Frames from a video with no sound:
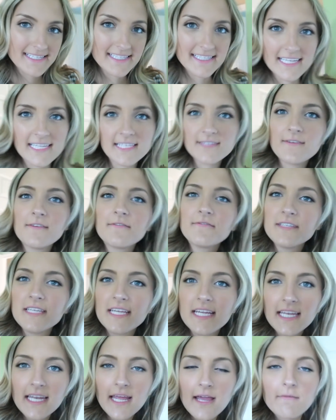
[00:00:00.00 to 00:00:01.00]
is
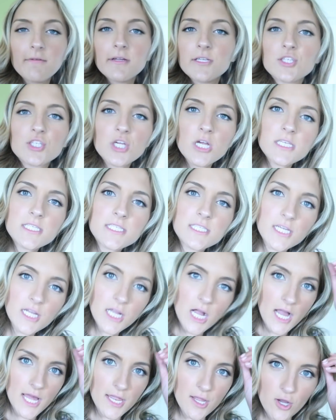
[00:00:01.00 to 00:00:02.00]
6:15 and we just
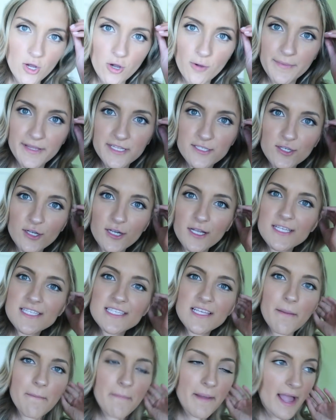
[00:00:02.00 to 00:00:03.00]
got home. It took
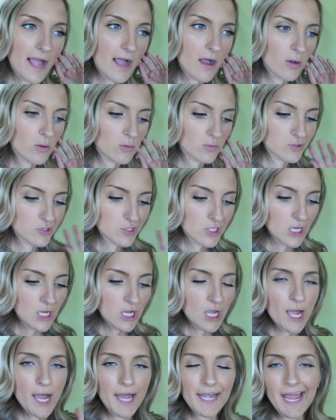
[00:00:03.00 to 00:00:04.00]
us about
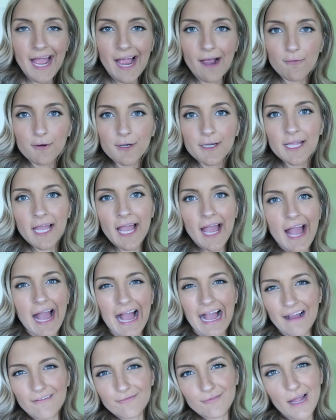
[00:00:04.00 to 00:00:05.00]
an hour and a
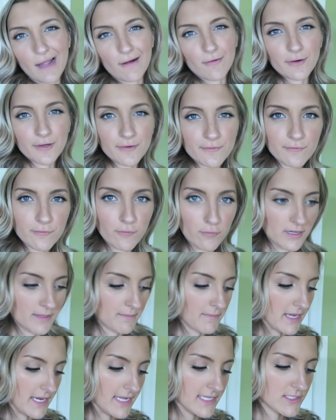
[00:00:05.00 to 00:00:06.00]
half, hour and 40
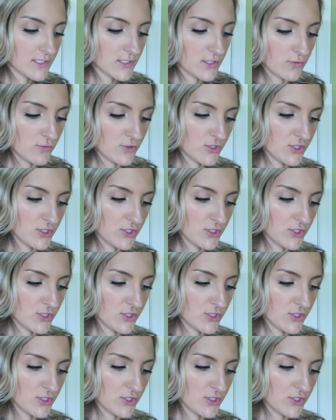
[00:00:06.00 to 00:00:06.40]
minutes to